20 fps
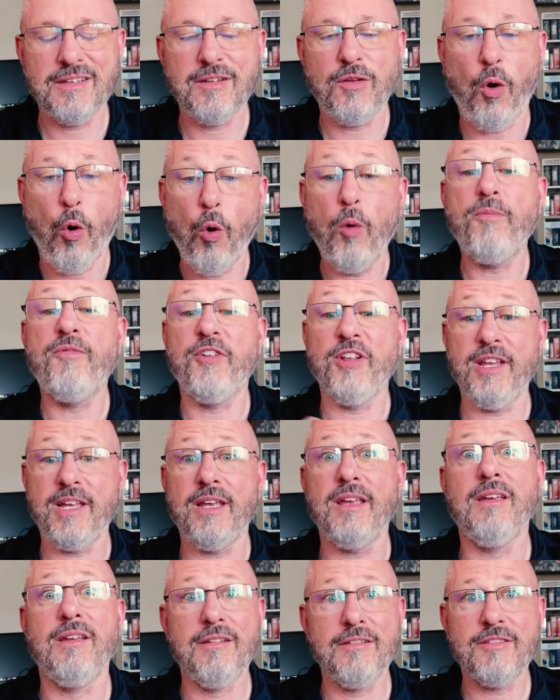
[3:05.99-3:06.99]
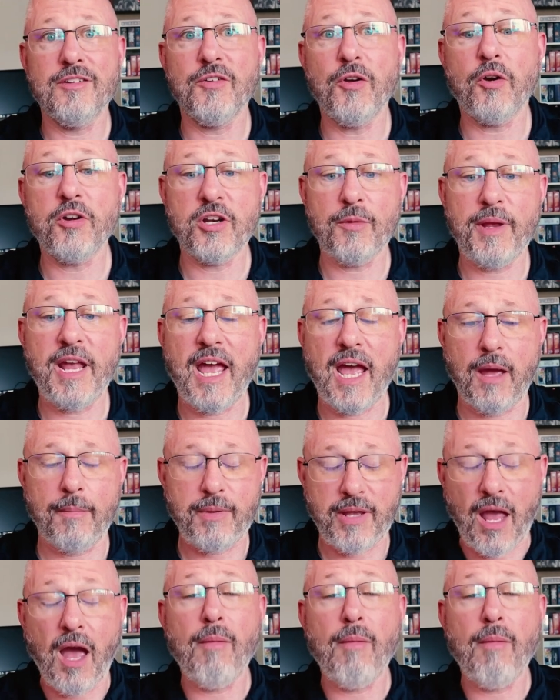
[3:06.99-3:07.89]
Hopefully they're not going to be happy.